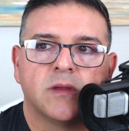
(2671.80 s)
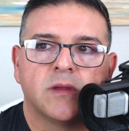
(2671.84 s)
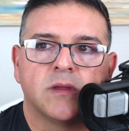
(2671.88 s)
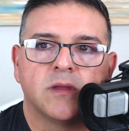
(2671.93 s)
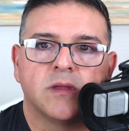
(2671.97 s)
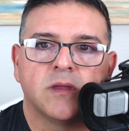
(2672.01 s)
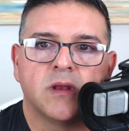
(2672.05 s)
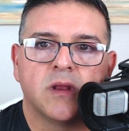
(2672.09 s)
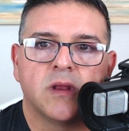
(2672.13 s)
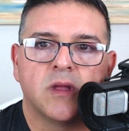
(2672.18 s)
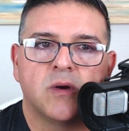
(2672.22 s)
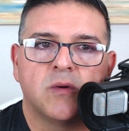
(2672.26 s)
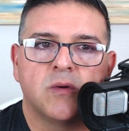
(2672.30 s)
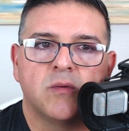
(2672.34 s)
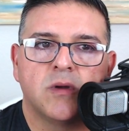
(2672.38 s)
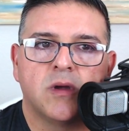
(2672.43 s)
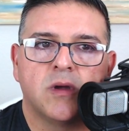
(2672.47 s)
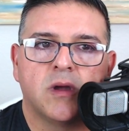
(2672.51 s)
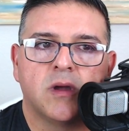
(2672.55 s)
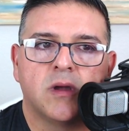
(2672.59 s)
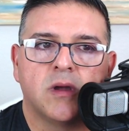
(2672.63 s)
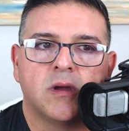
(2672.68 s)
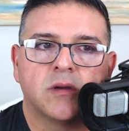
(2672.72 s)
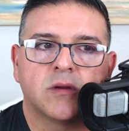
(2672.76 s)
You know,
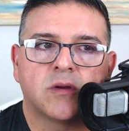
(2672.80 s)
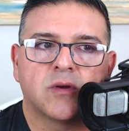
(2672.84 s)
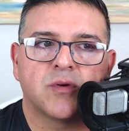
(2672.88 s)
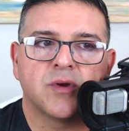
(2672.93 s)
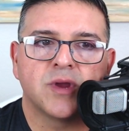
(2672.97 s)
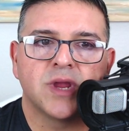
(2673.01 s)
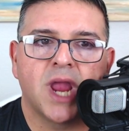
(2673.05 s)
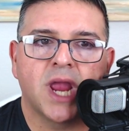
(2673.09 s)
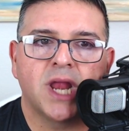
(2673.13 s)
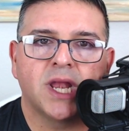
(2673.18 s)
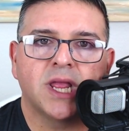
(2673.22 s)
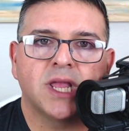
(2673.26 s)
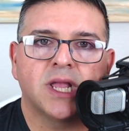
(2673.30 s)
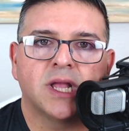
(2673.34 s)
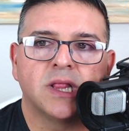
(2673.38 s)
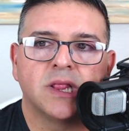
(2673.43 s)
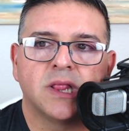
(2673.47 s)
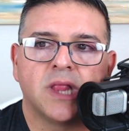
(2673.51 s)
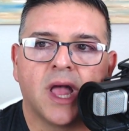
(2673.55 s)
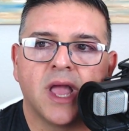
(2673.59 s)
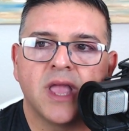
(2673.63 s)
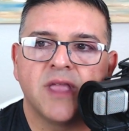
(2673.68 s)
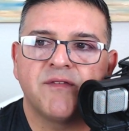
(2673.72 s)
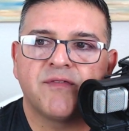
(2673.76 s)
uh, creating a
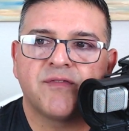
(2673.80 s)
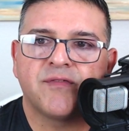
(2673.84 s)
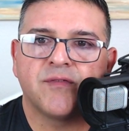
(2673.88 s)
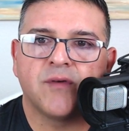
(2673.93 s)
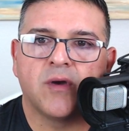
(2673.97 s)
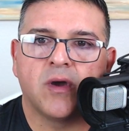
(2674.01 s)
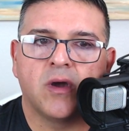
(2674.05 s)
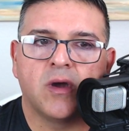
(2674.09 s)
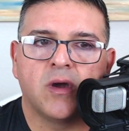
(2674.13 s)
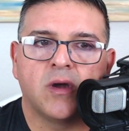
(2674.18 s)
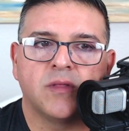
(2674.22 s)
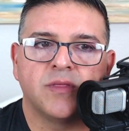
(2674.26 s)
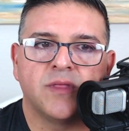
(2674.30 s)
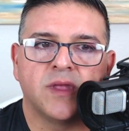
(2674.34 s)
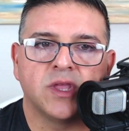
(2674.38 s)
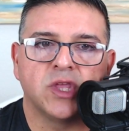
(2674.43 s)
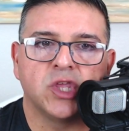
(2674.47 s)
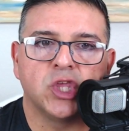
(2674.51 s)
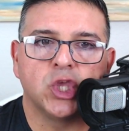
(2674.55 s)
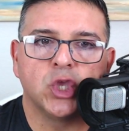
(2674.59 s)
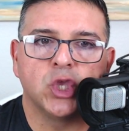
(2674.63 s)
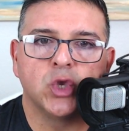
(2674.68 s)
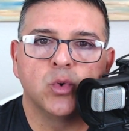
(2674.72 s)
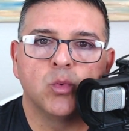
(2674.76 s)
life uh, that
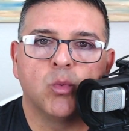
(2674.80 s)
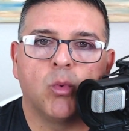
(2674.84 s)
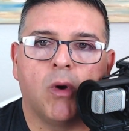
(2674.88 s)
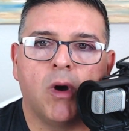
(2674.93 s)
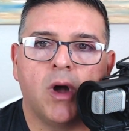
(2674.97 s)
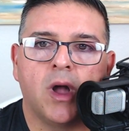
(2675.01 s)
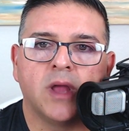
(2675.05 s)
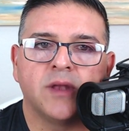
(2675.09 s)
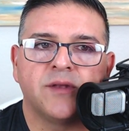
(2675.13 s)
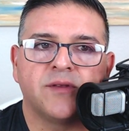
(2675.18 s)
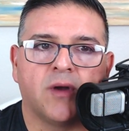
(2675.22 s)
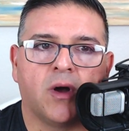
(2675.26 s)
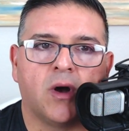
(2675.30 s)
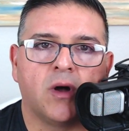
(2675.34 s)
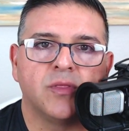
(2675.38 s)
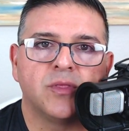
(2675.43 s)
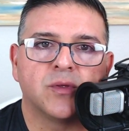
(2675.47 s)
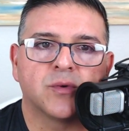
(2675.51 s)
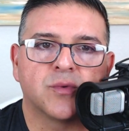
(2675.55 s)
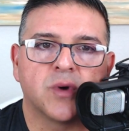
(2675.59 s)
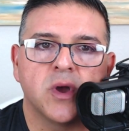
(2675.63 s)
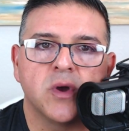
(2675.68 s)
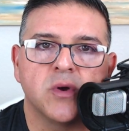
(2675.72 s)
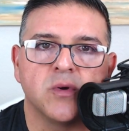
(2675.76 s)
you want on
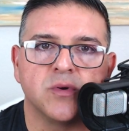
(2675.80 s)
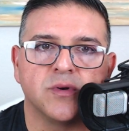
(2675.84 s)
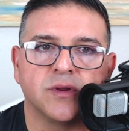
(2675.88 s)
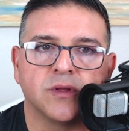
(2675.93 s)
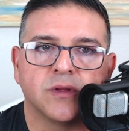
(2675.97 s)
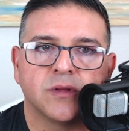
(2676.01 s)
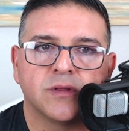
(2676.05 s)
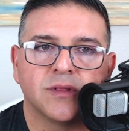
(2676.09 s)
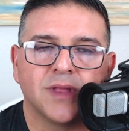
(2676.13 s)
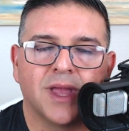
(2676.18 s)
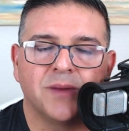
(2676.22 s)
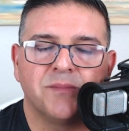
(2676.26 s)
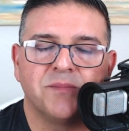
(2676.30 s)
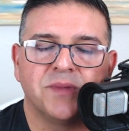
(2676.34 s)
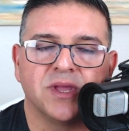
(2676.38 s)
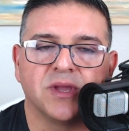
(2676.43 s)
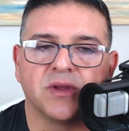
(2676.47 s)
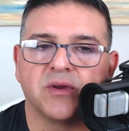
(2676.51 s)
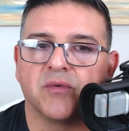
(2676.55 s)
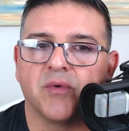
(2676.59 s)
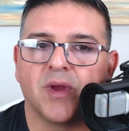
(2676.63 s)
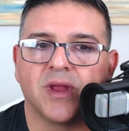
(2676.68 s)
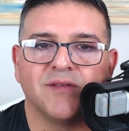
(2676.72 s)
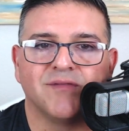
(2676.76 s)
the road. That'd be
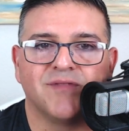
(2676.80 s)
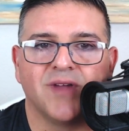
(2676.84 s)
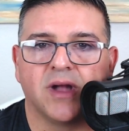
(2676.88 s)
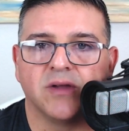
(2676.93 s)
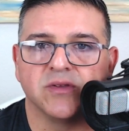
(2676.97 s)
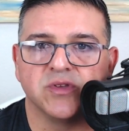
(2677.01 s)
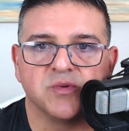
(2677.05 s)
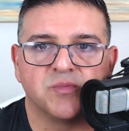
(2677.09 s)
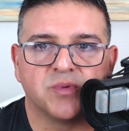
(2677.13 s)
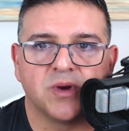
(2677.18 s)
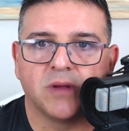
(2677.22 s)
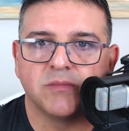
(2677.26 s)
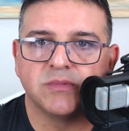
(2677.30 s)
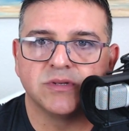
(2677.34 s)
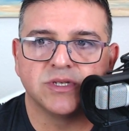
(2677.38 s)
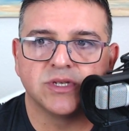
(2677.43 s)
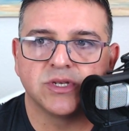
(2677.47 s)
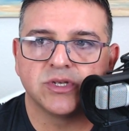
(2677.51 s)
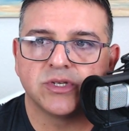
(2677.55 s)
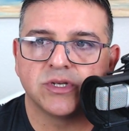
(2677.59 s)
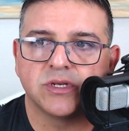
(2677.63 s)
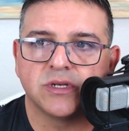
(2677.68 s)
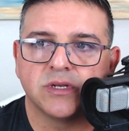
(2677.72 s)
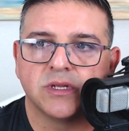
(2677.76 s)
a great value
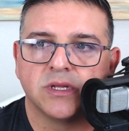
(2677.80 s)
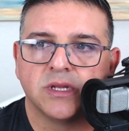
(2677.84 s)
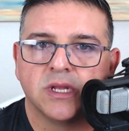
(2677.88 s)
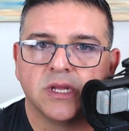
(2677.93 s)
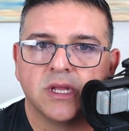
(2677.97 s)
proposition.